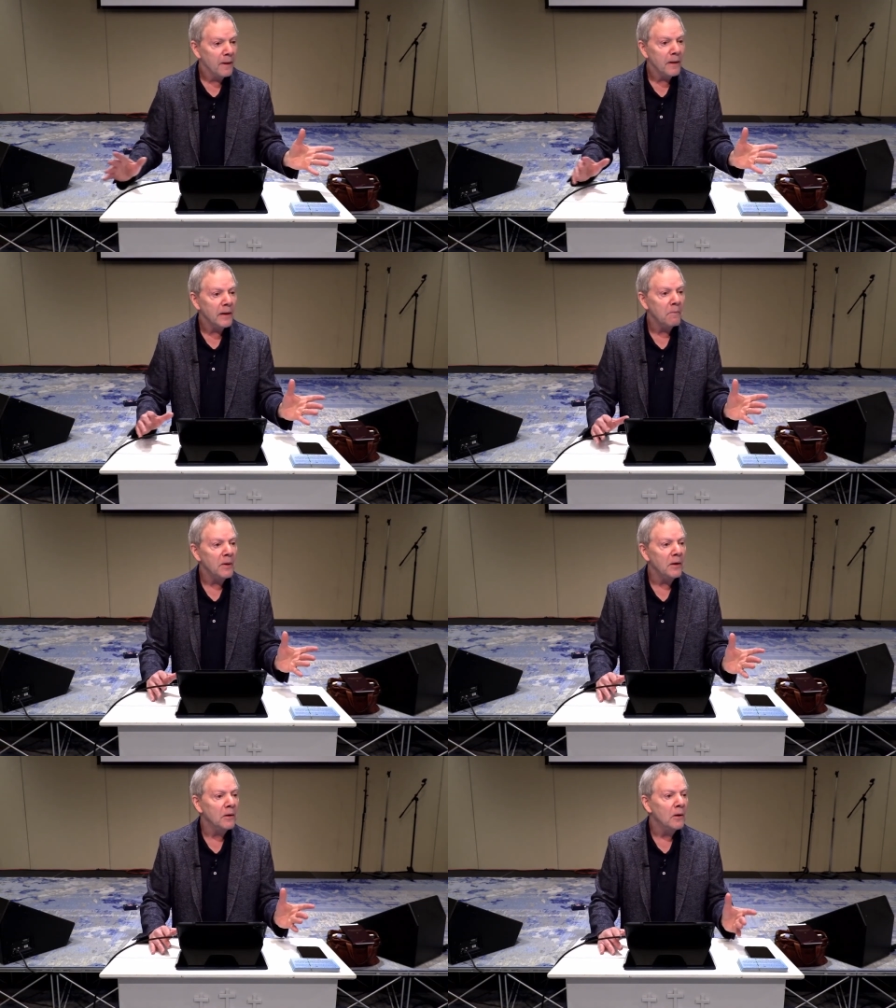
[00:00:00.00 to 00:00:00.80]
And that
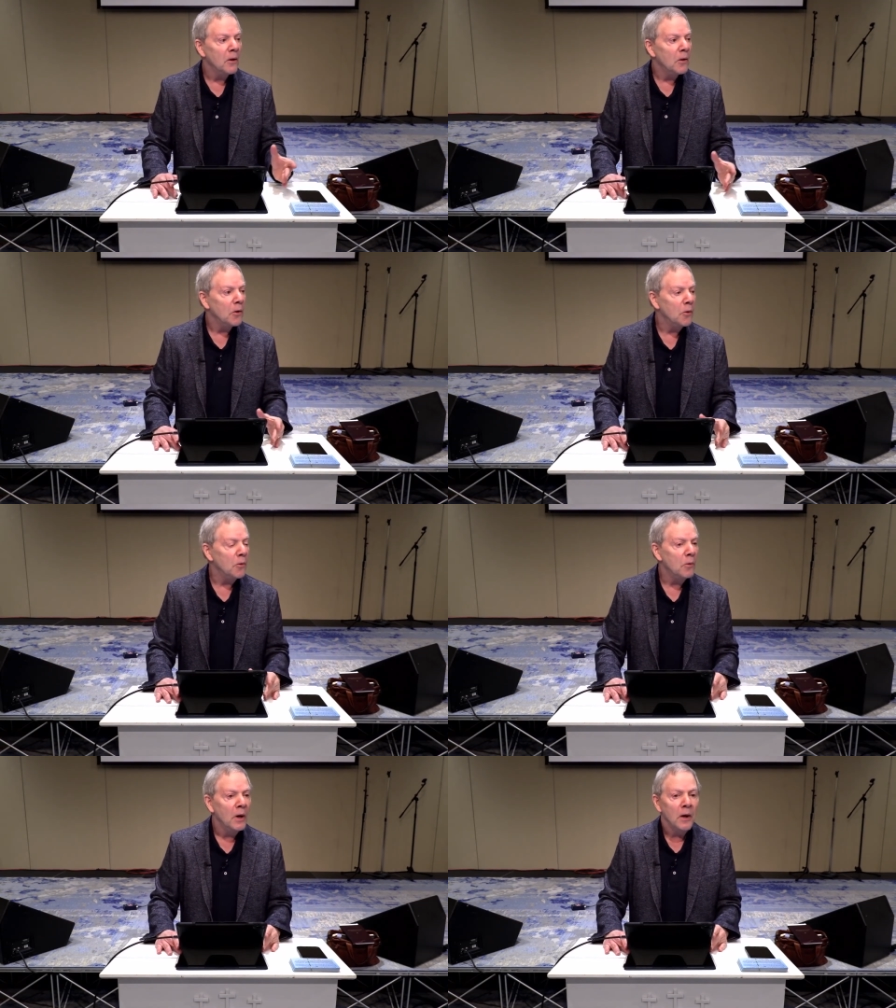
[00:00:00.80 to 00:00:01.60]
means
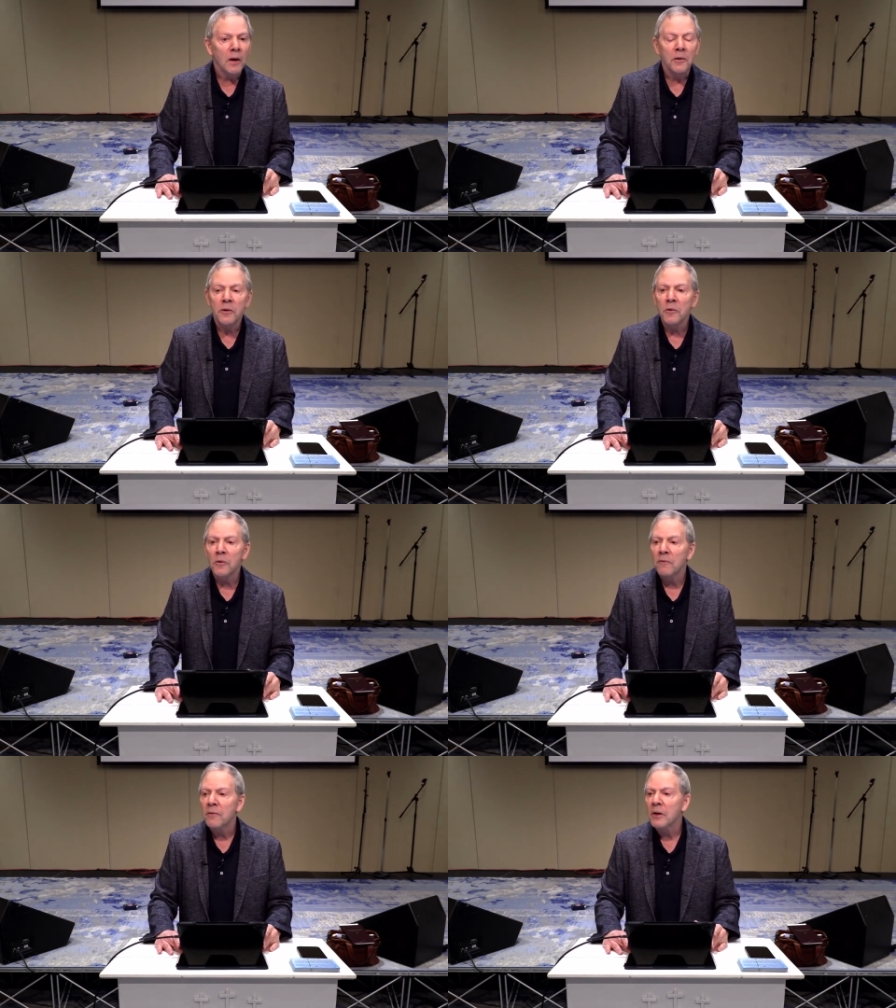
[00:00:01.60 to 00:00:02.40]
who
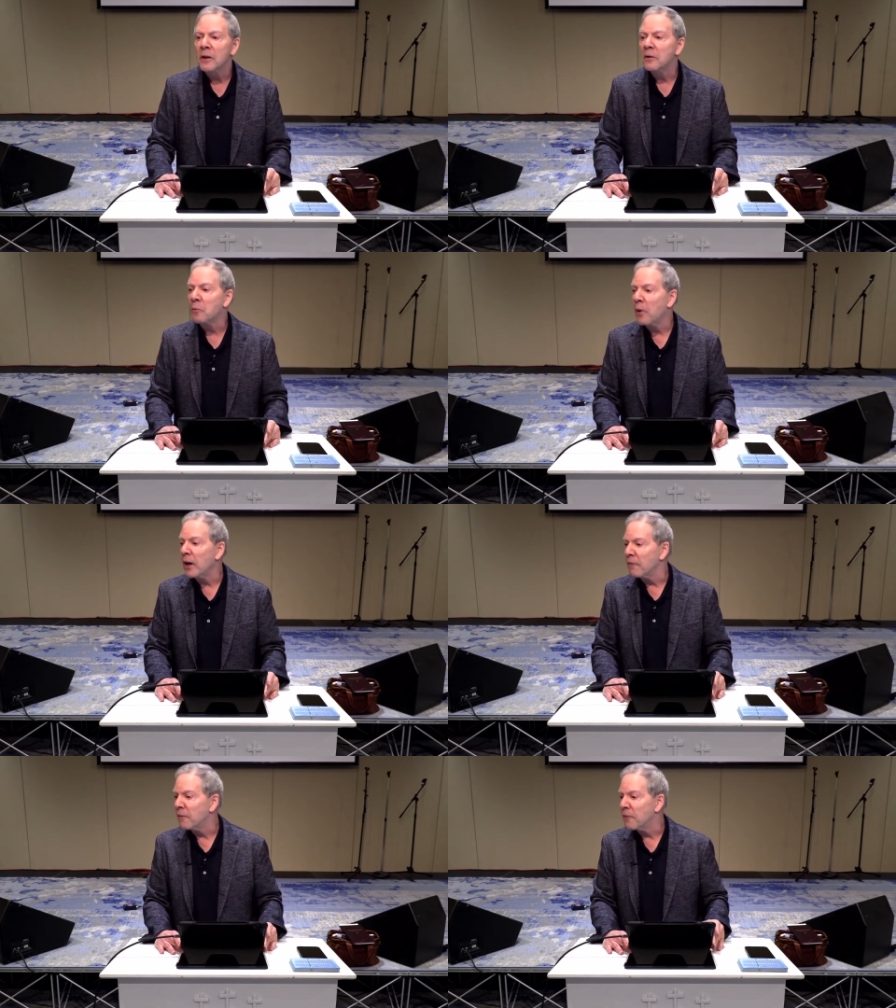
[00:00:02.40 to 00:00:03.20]
serves his
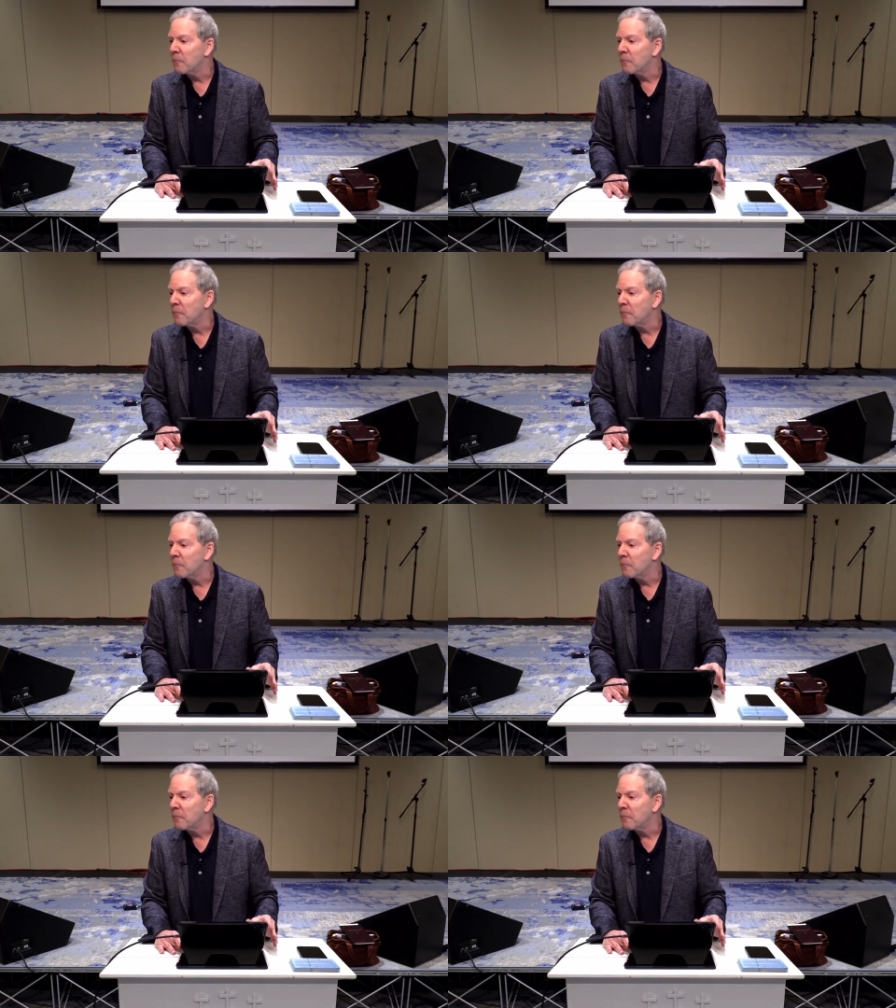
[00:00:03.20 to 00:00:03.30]
wife